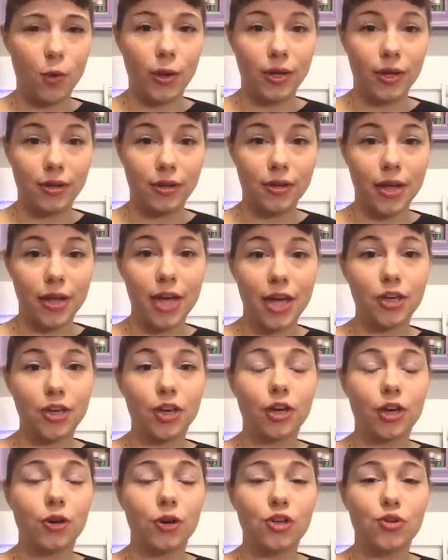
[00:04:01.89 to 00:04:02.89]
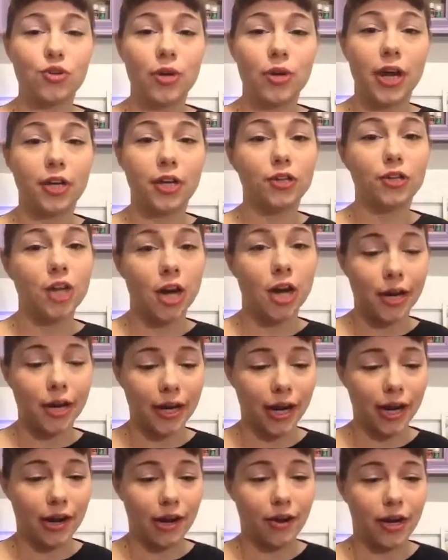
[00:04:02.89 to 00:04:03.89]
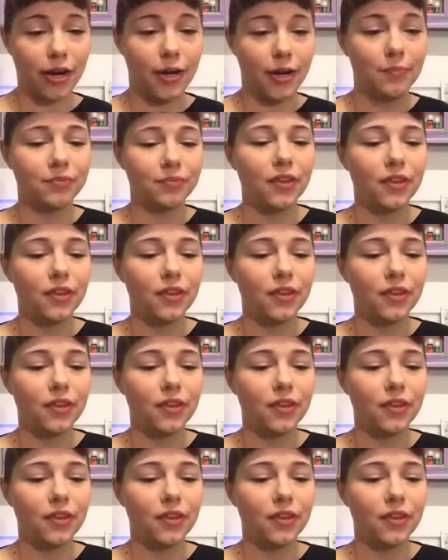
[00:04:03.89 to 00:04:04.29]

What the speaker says: oil, and you're going to do it on your target area.